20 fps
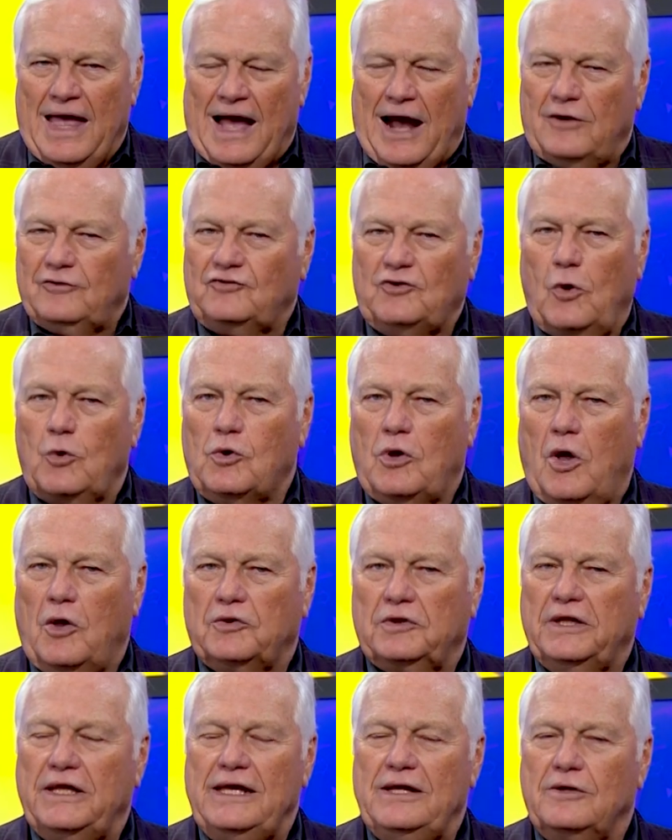Our
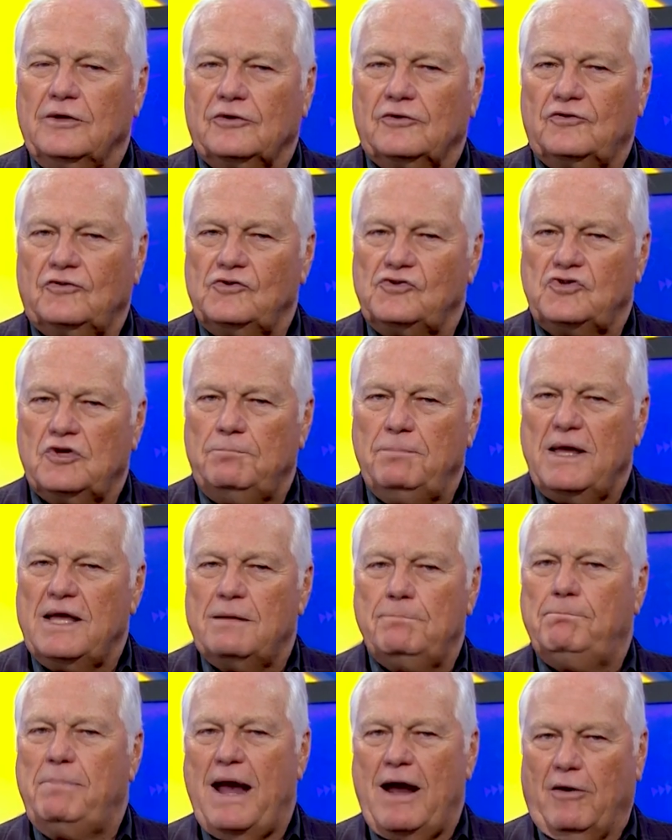so-called leaders should be
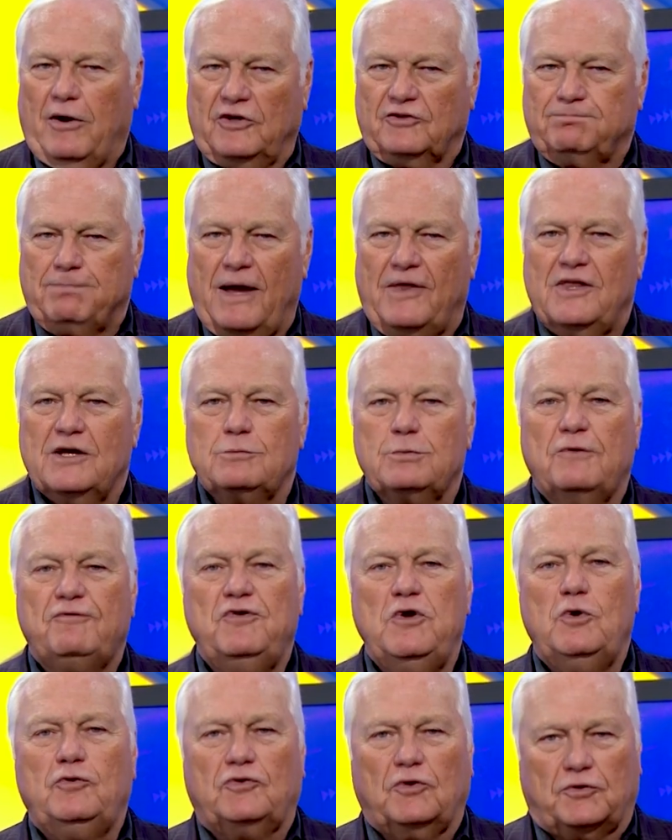embarrassed by their
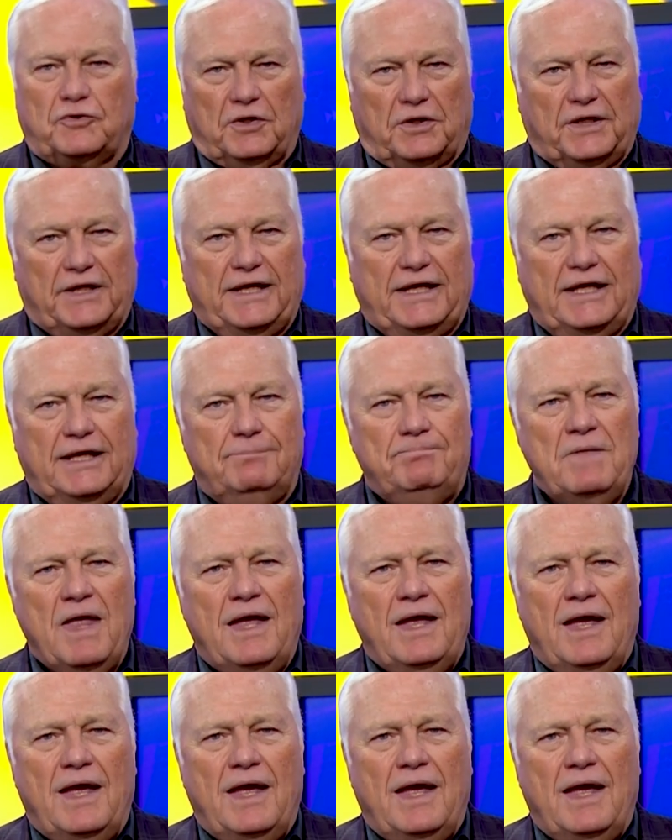refusal to lead.